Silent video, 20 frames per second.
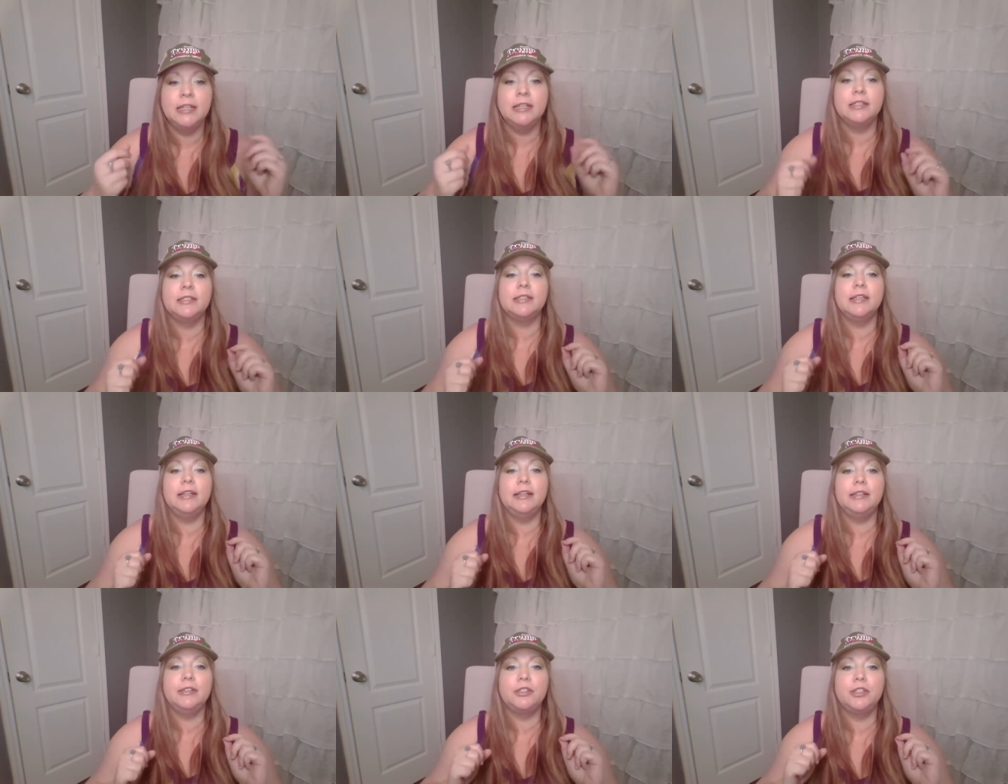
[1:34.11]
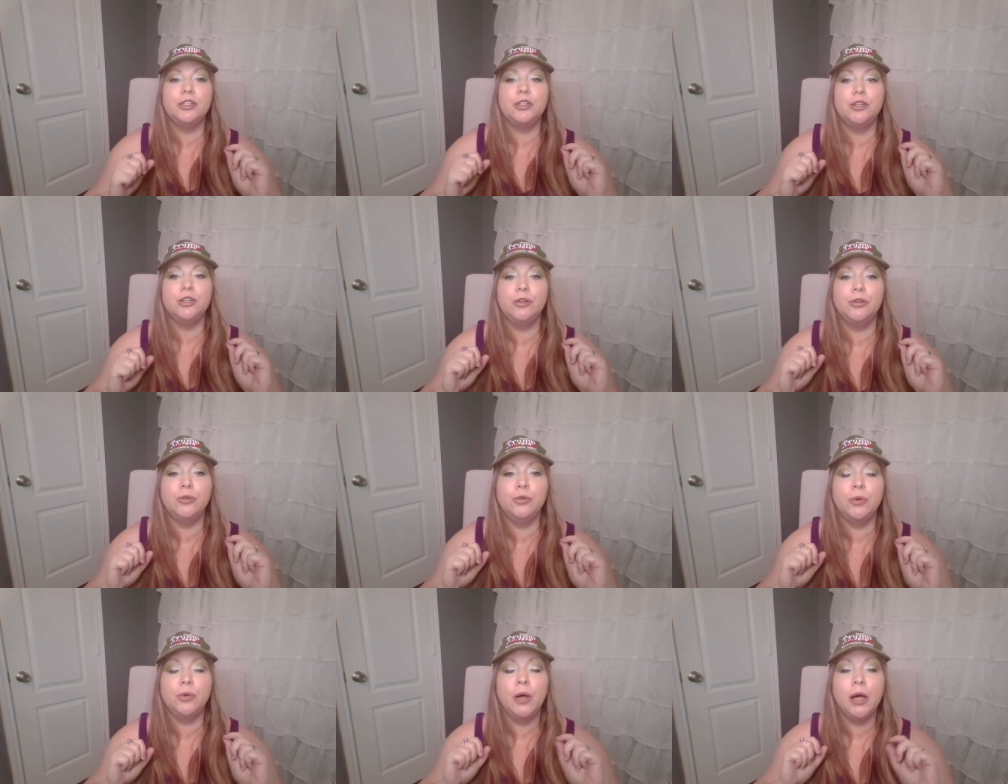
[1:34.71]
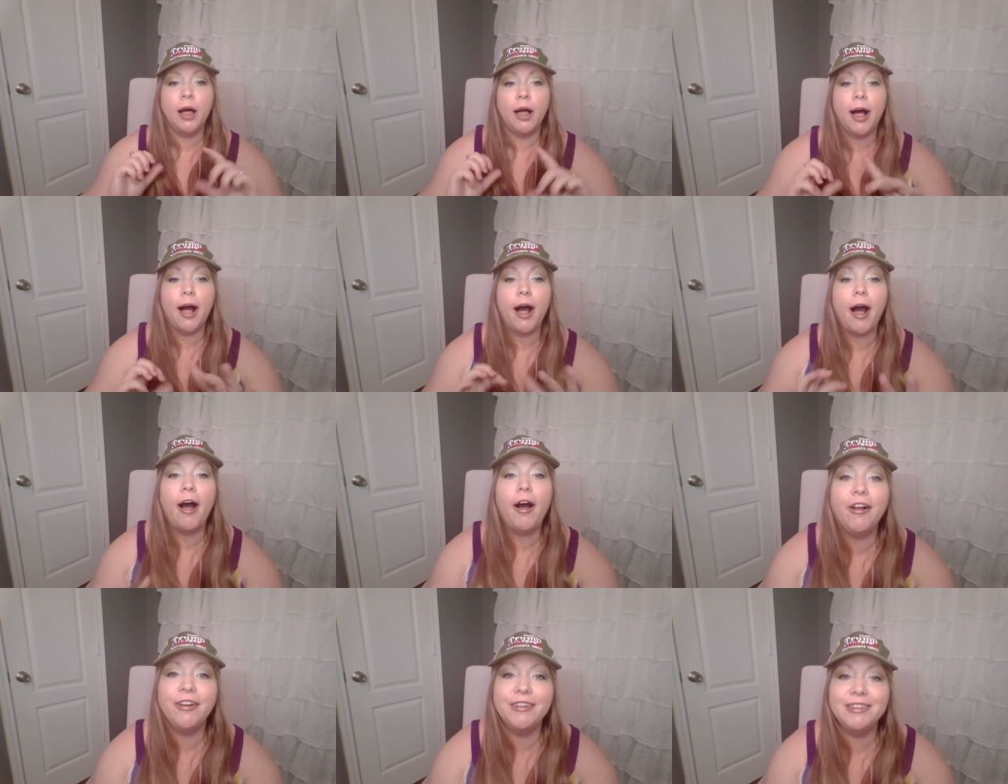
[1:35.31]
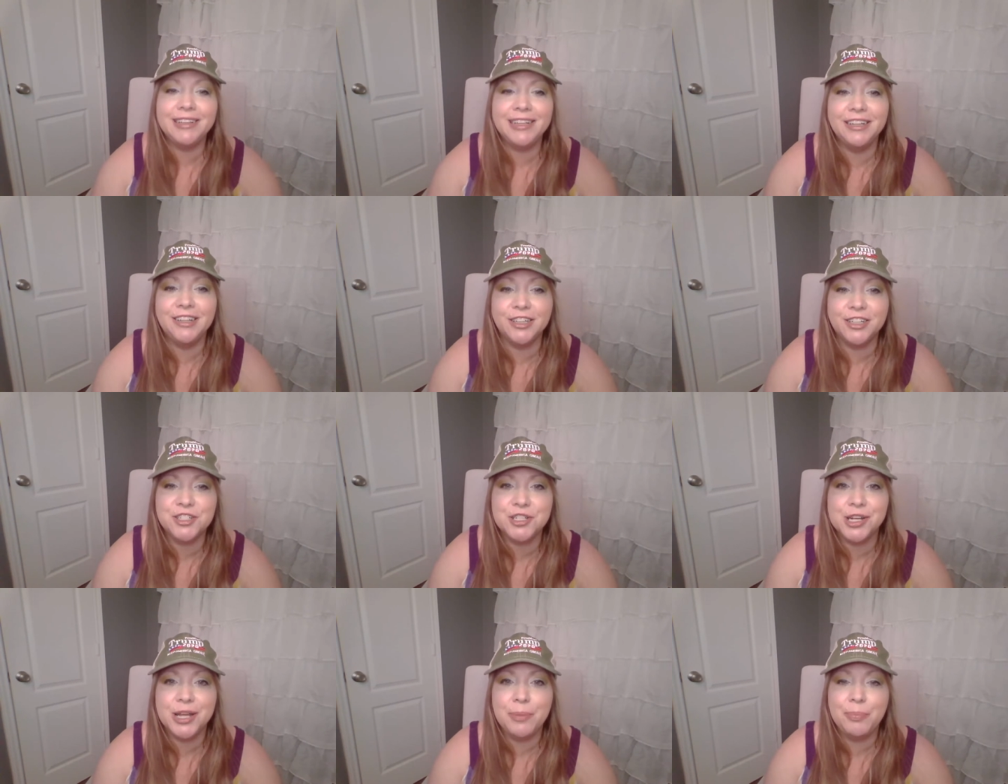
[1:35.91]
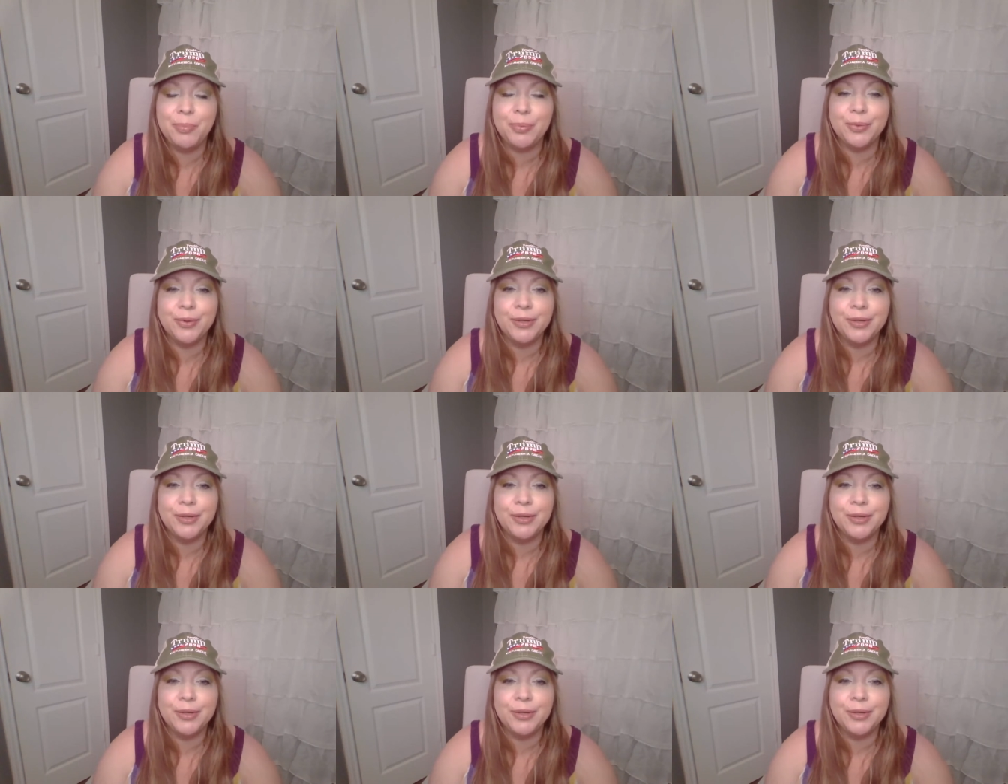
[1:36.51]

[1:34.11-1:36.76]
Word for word: Send it to our leadership